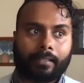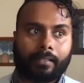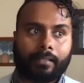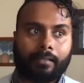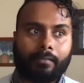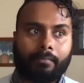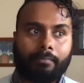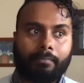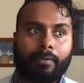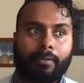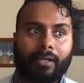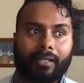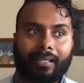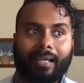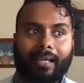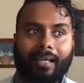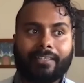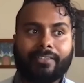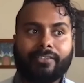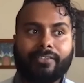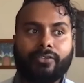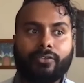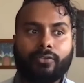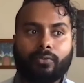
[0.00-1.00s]
but I
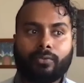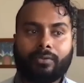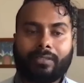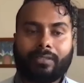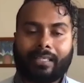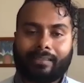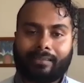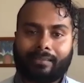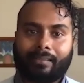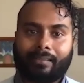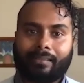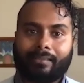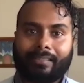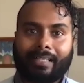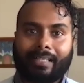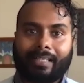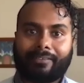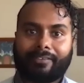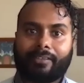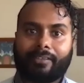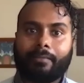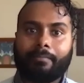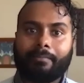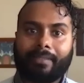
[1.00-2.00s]
knew that
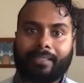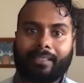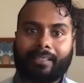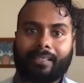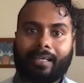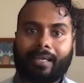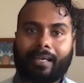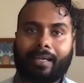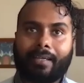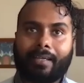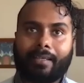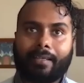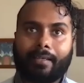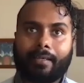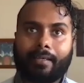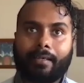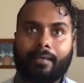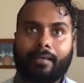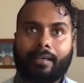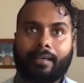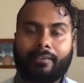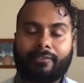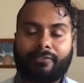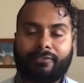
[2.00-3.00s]
that's something
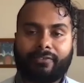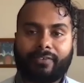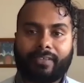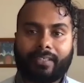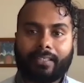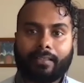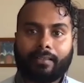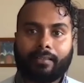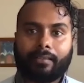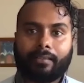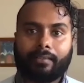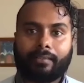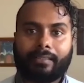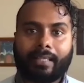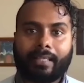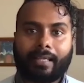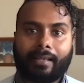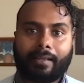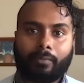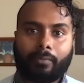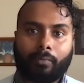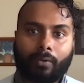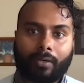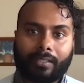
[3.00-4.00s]
I feel that
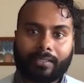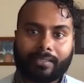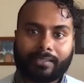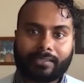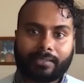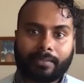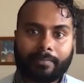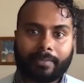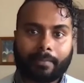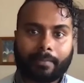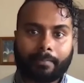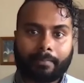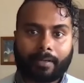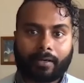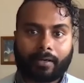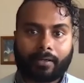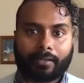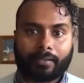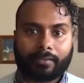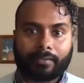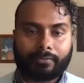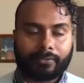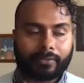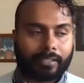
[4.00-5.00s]
I wanted to be a part
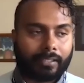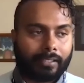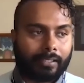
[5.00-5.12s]
of.